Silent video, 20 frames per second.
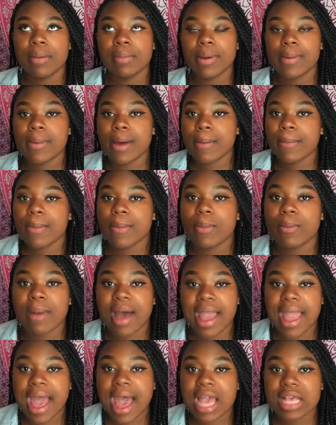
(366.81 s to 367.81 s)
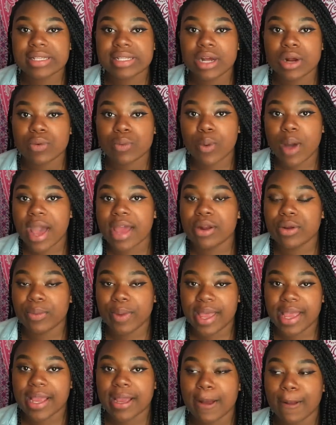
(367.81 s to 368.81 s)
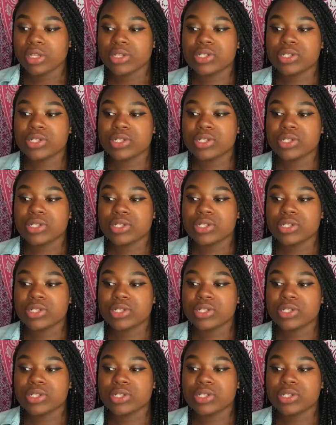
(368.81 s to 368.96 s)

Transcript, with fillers: but my eyes are wide awake.